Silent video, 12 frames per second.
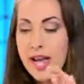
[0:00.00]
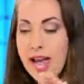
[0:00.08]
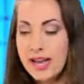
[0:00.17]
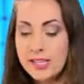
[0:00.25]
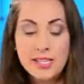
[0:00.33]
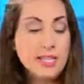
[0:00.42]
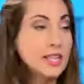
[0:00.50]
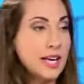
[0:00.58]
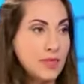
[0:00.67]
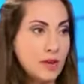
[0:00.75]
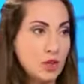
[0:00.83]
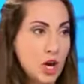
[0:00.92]
and didn't
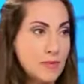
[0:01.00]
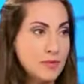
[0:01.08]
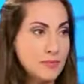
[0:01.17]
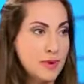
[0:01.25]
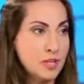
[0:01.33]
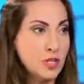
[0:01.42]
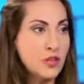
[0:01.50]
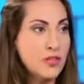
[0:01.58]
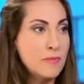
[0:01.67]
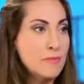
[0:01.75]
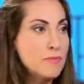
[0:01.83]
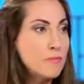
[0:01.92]
like their job as much
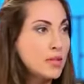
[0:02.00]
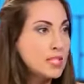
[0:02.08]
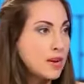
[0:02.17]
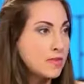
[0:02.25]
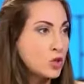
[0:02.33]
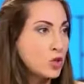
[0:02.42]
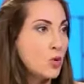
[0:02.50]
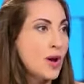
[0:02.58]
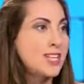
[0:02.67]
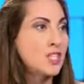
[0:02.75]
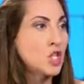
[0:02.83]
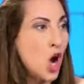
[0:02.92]
than police officers who
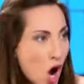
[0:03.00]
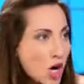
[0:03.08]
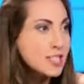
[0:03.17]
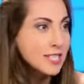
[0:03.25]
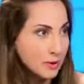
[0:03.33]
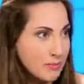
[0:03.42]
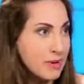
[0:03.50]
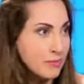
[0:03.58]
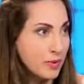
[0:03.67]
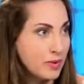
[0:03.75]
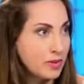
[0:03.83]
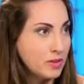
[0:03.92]
had toxic people.